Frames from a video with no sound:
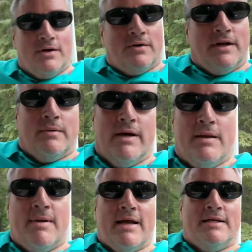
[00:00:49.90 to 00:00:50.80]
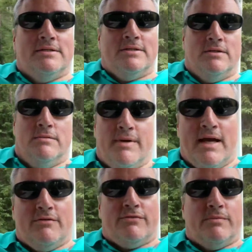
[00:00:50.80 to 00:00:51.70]
go. Now we're heading back into
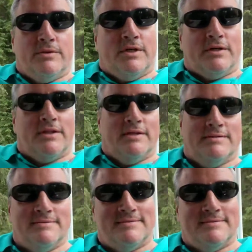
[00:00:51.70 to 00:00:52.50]
Banff and we'll talk then.